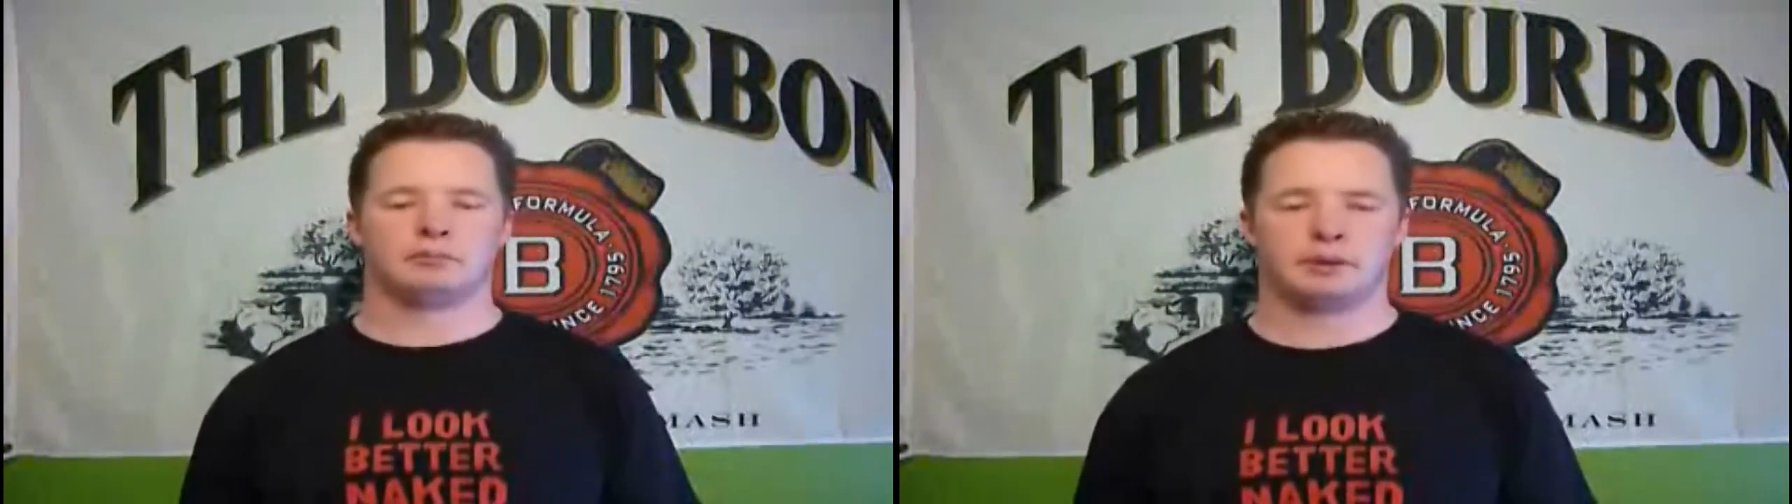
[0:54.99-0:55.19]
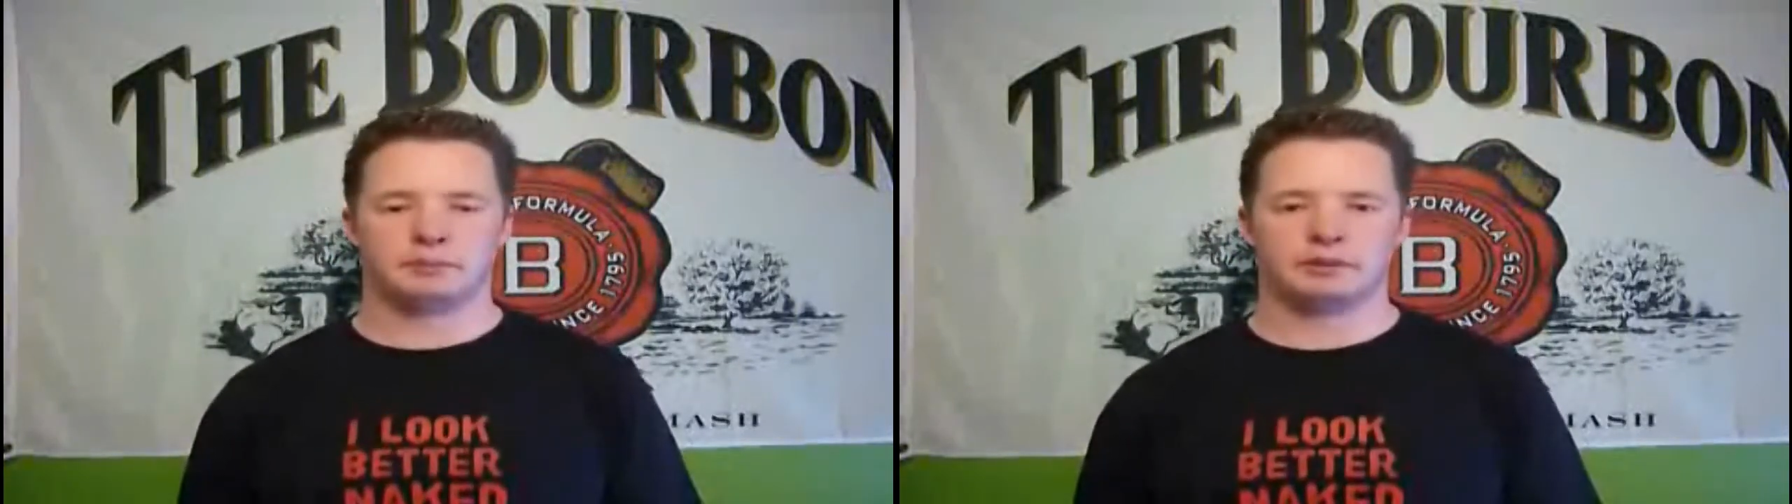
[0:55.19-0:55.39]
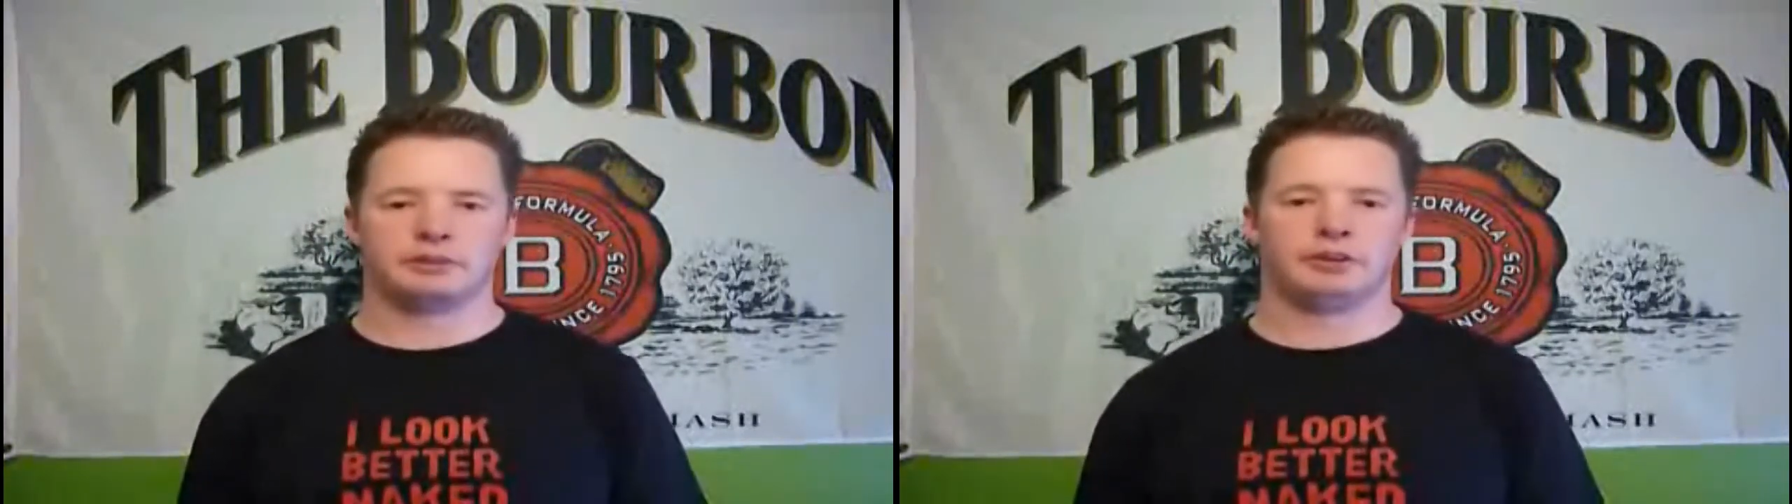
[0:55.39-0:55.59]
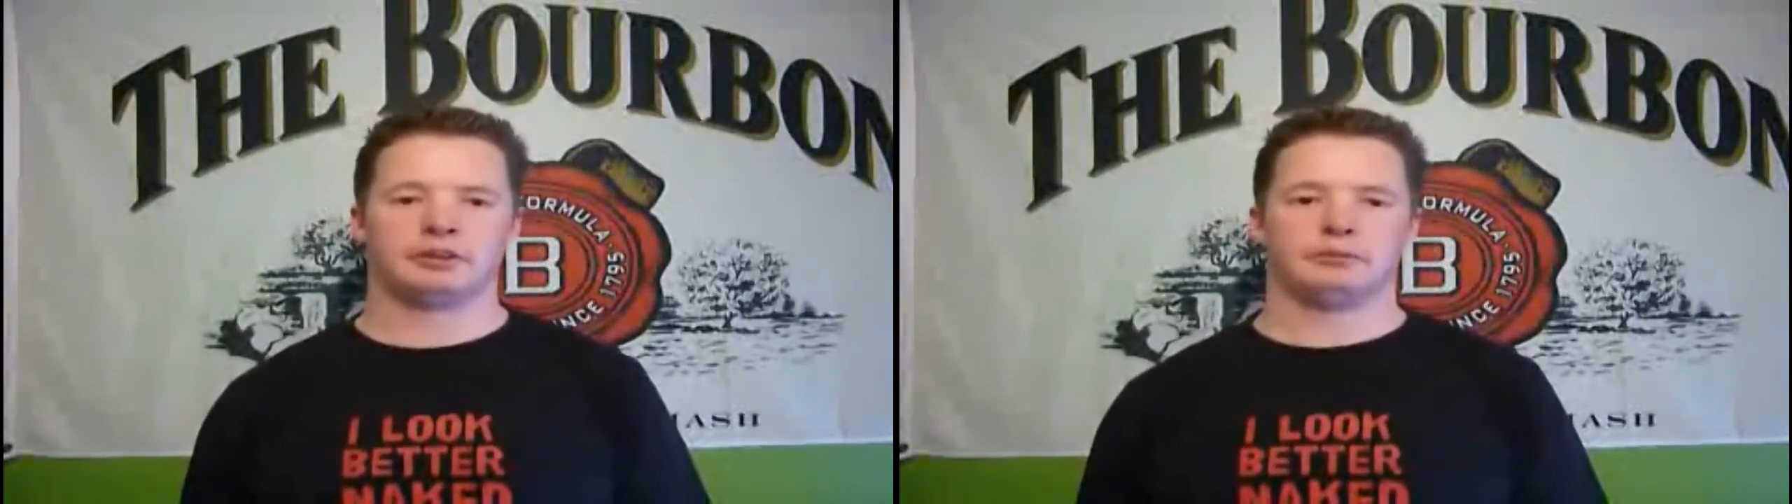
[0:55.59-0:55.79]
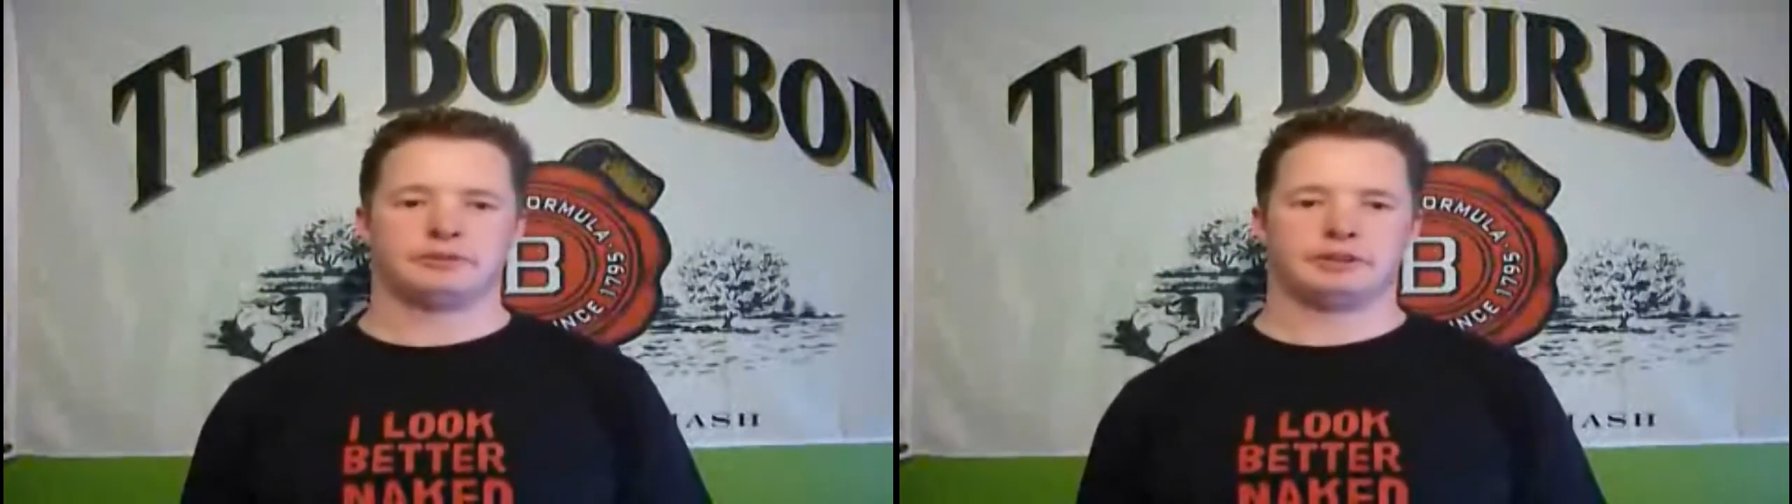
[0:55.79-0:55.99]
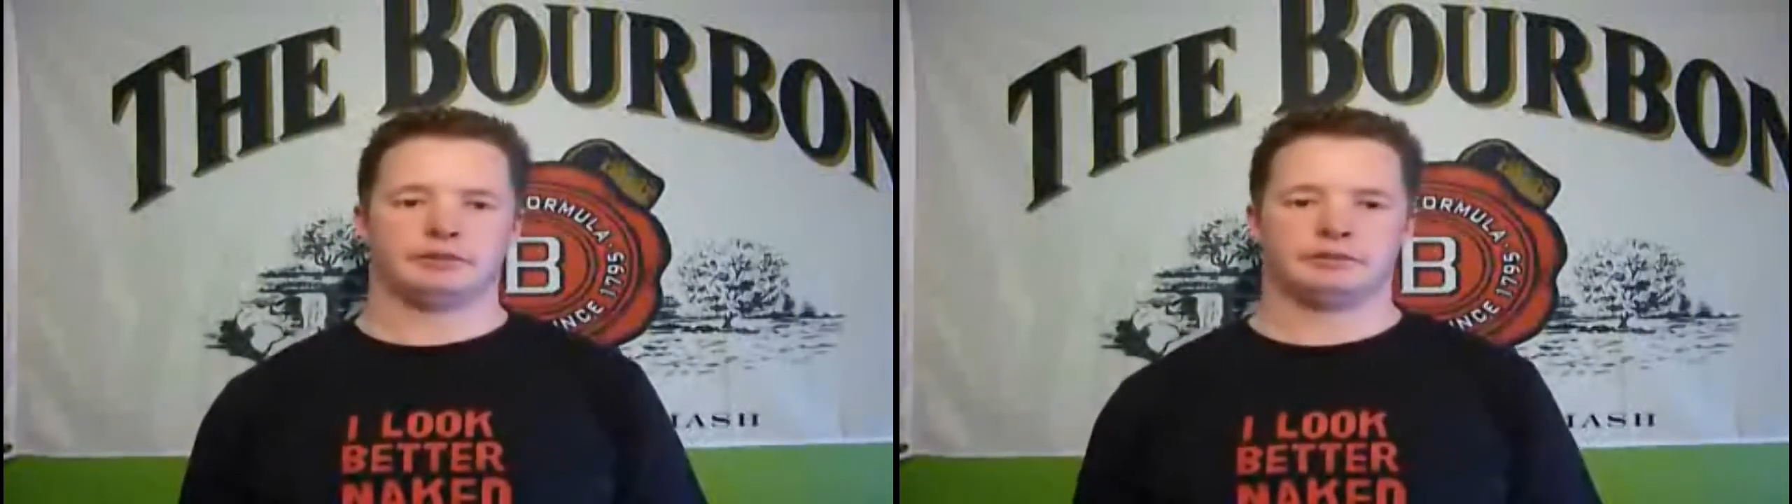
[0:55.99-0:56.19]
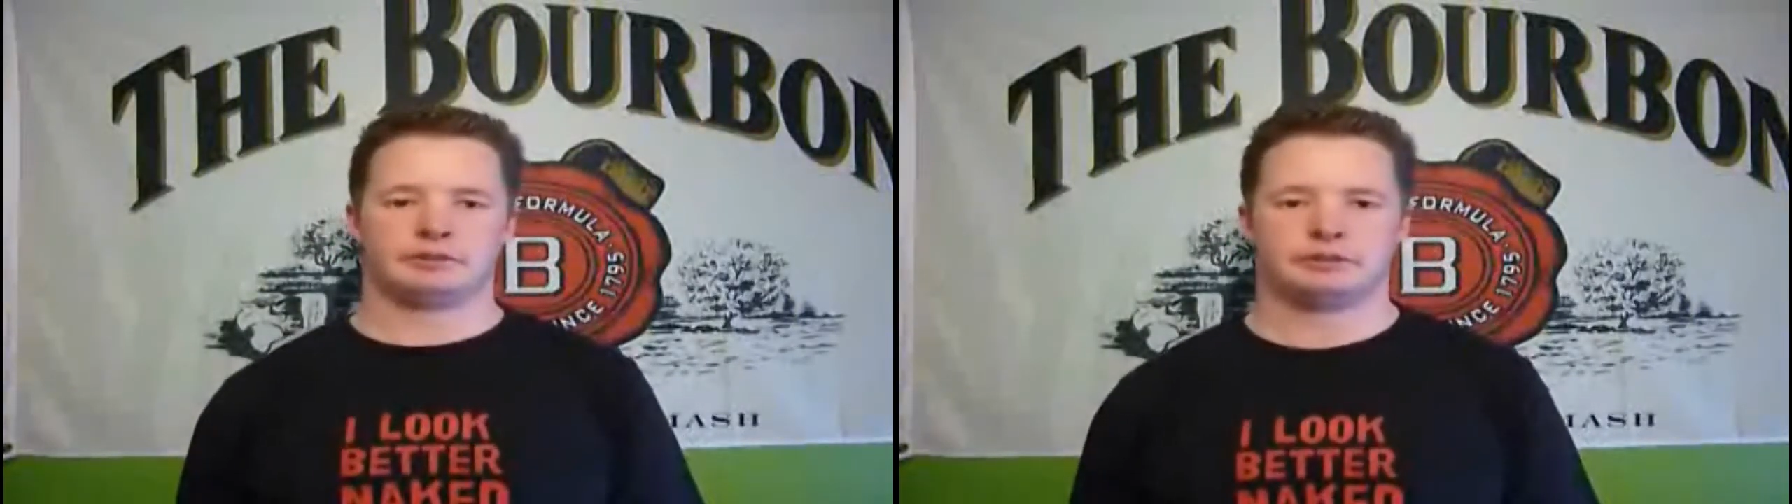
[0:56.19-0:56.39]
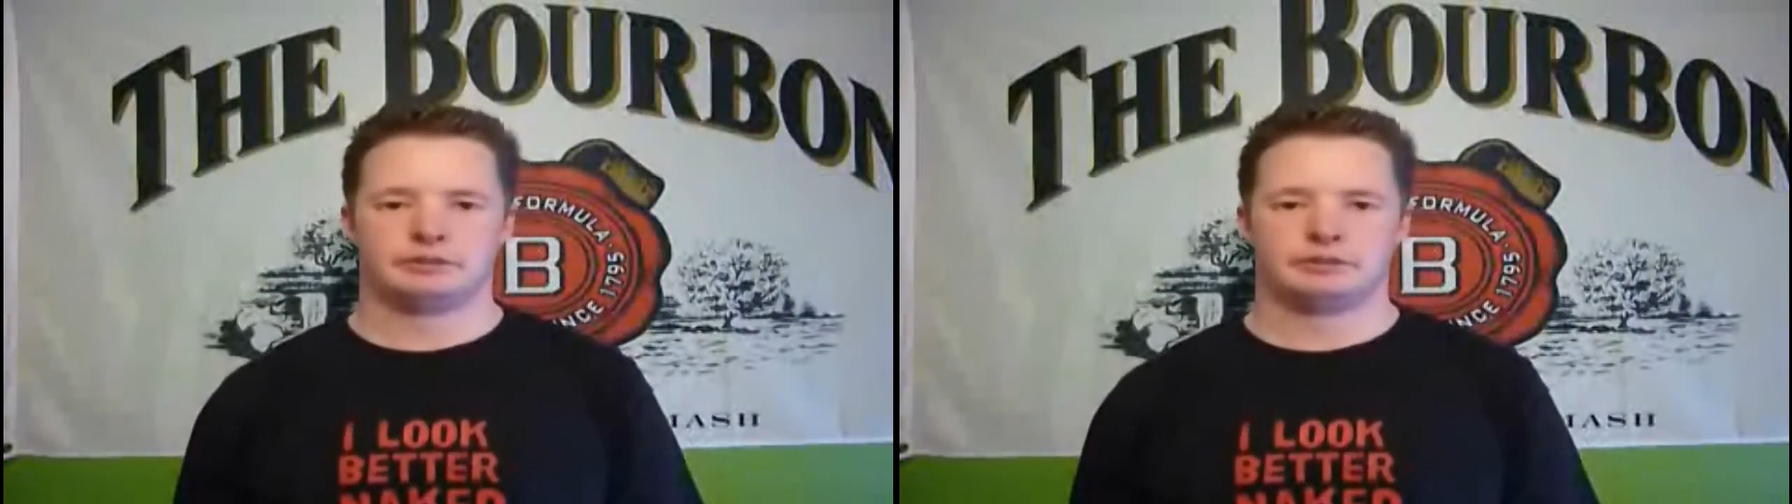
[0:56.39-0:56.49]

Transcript: at people that hurt themselves.